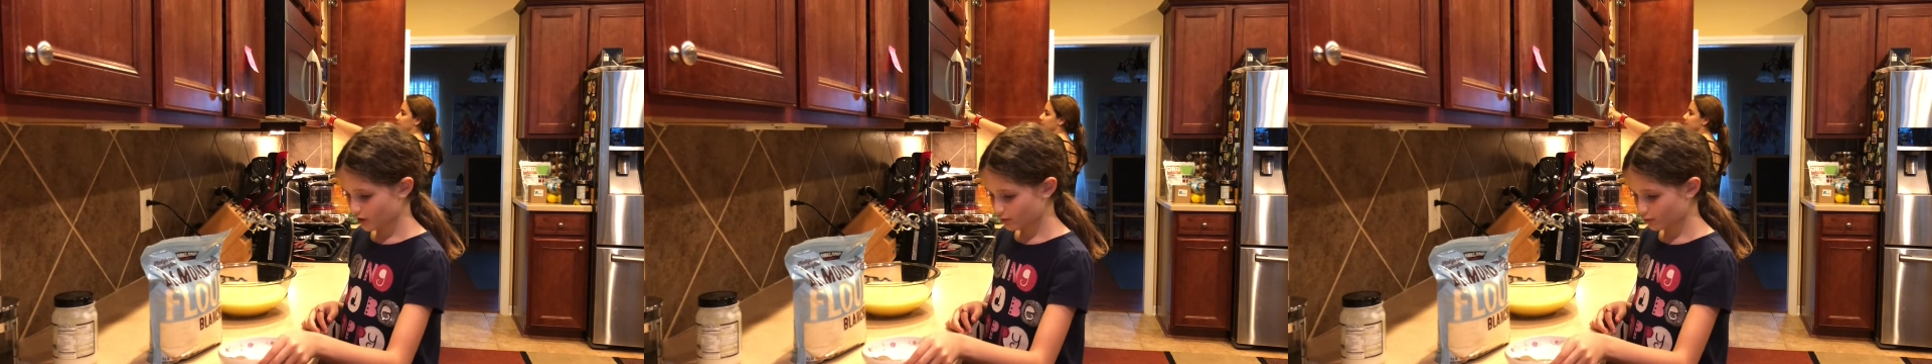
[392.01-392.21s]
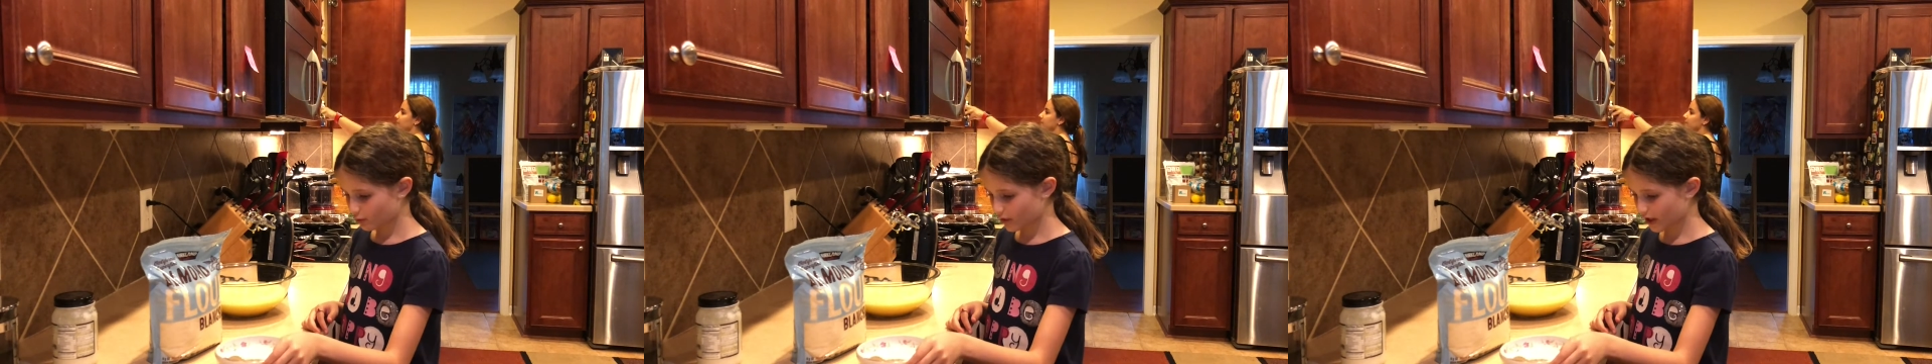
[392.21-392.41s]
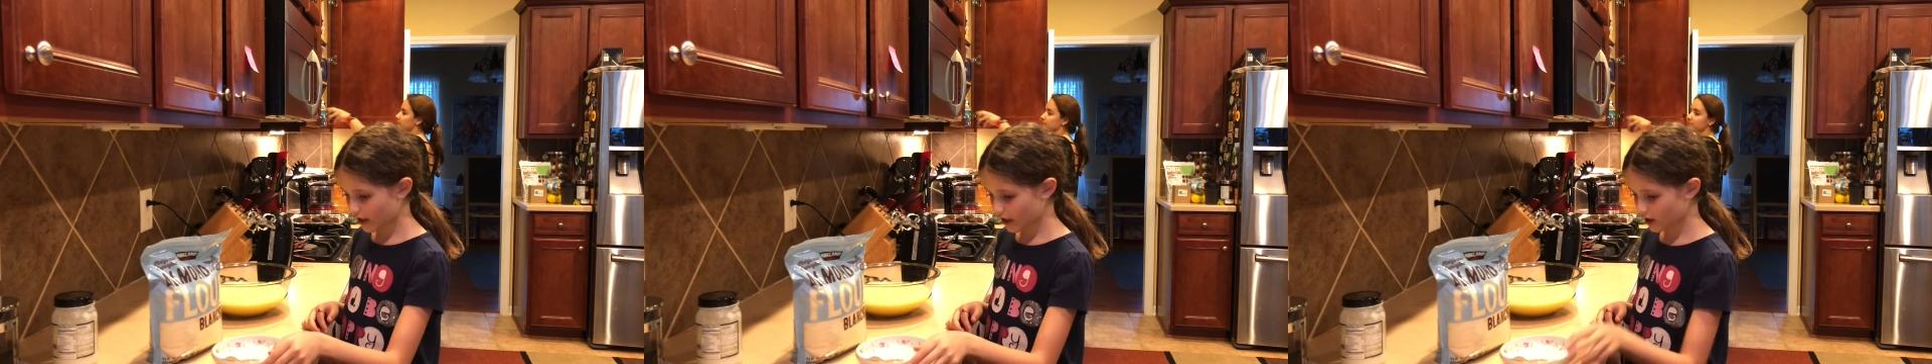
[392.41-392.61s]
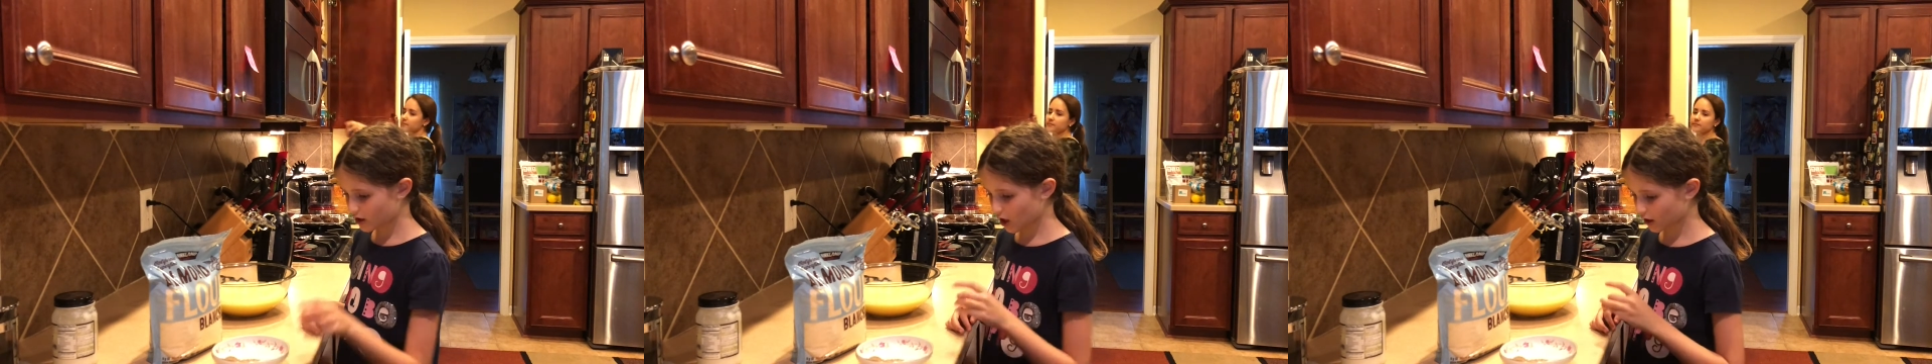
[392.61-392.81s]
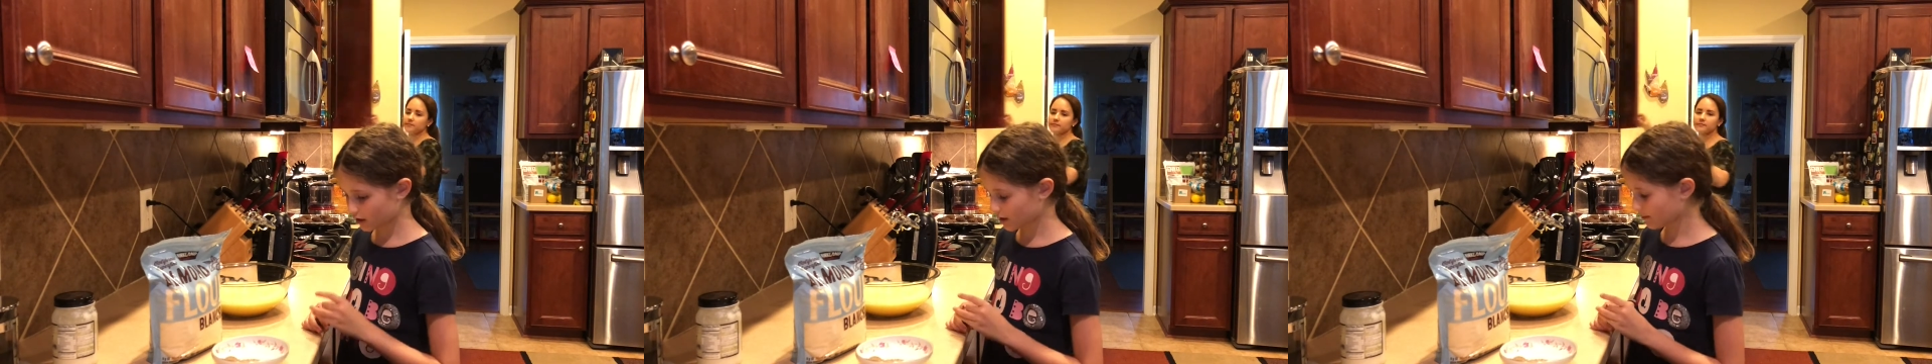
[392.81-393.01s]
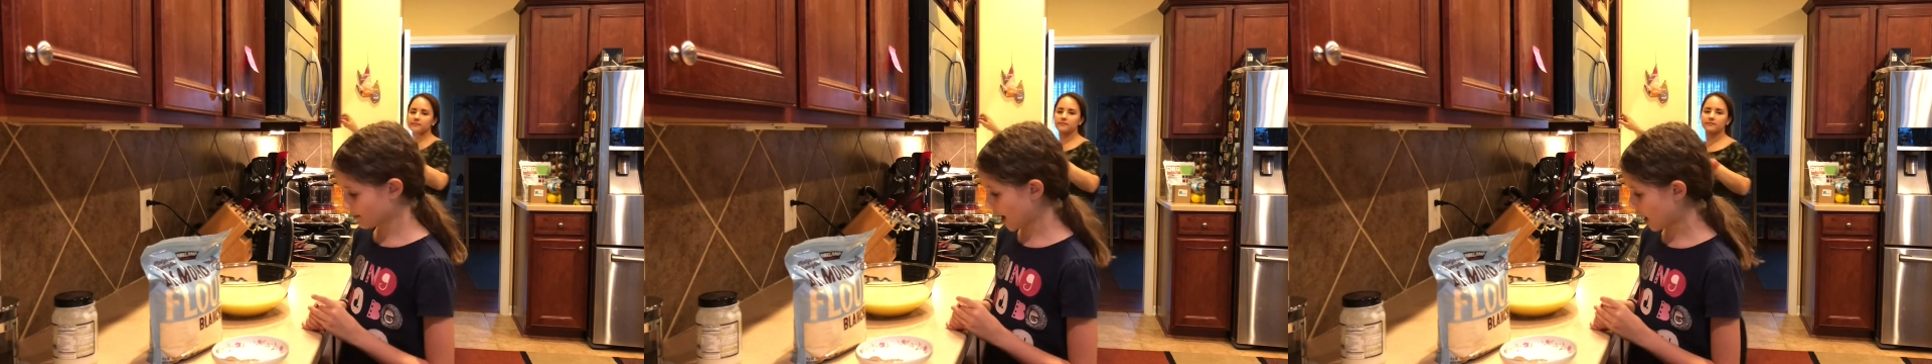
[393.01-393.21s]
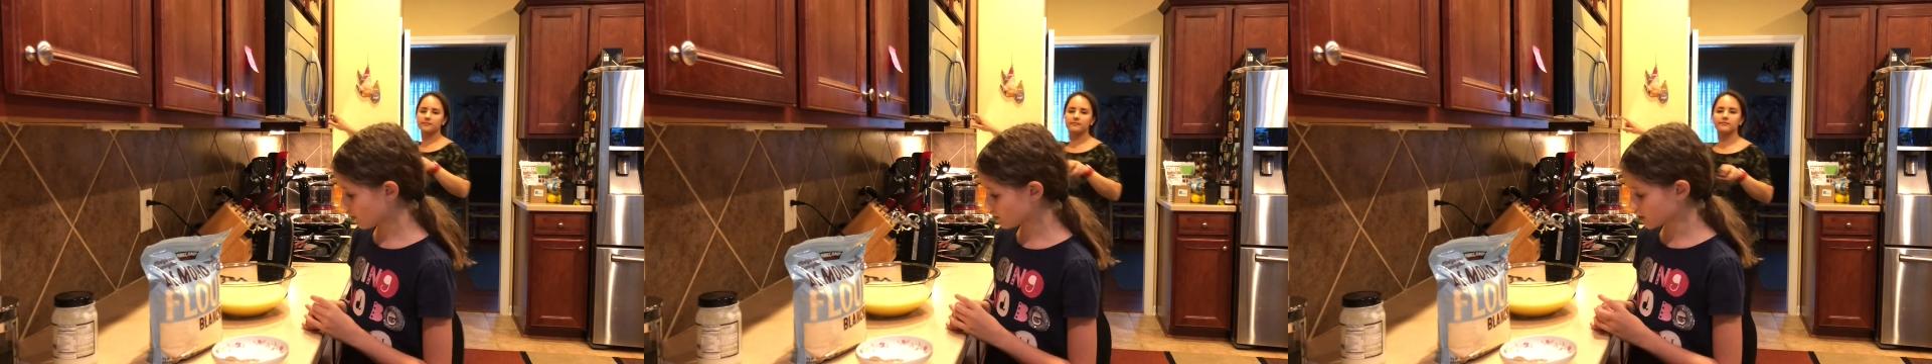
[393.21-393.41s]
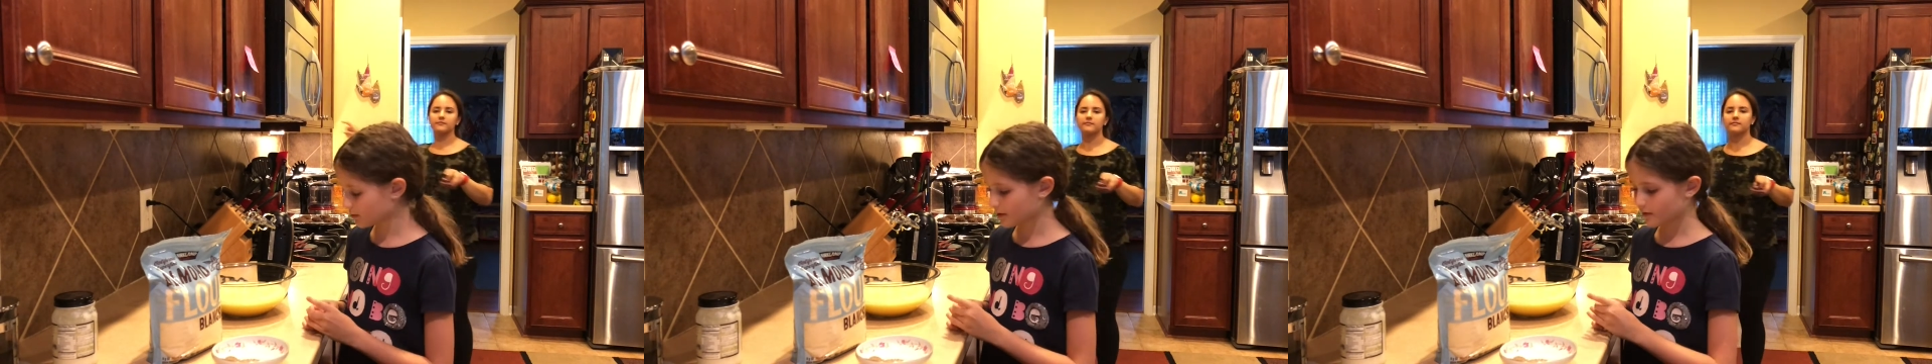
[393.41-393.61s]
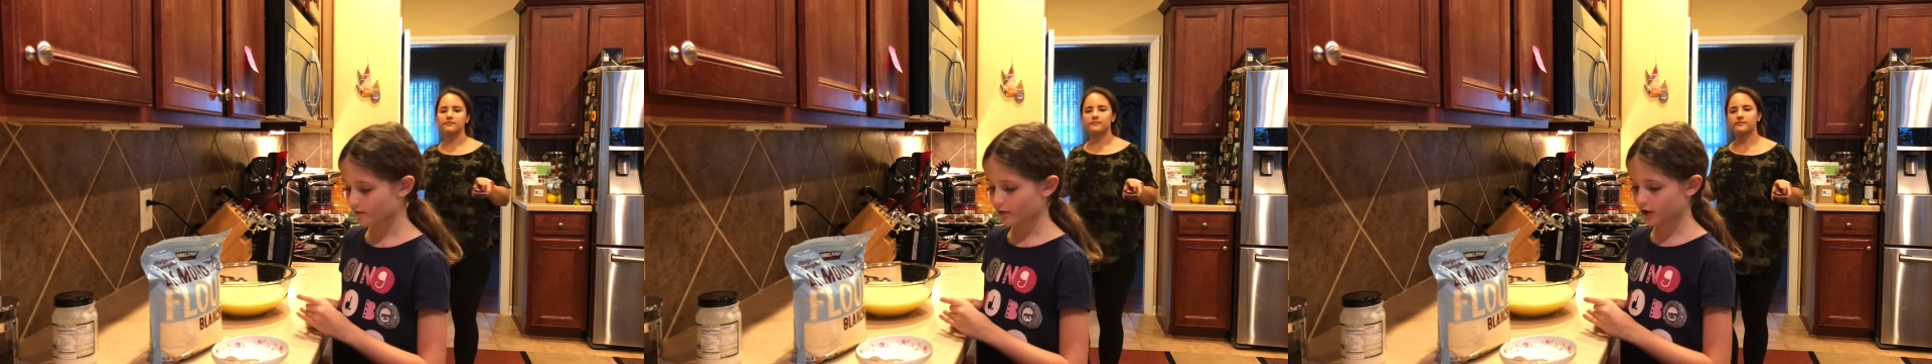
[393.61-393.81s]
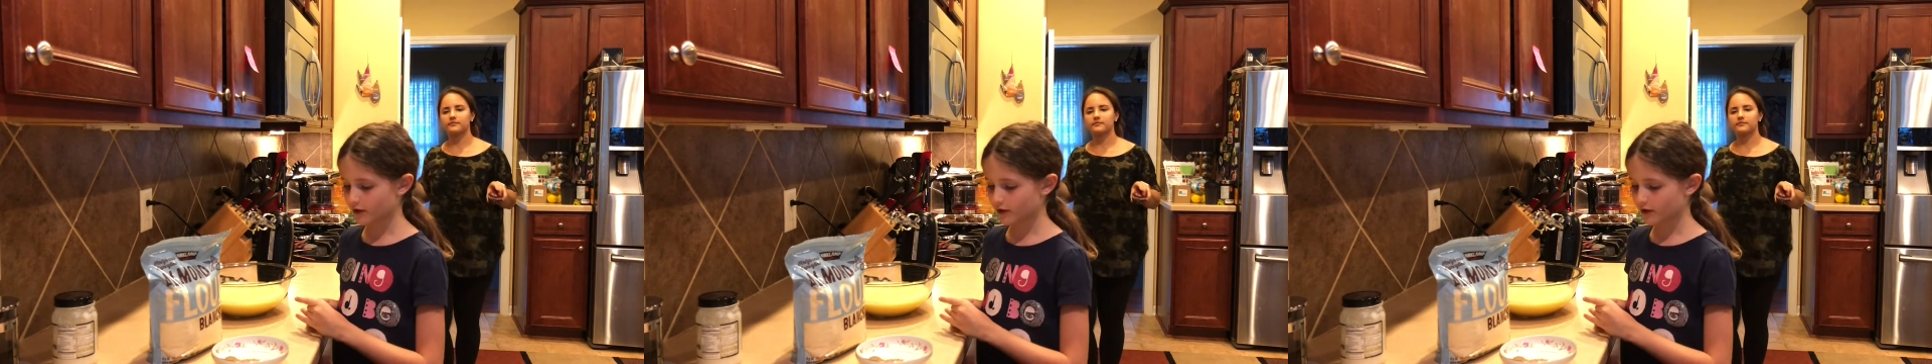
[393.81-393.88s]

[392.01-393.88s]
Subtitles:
we got them powdered before the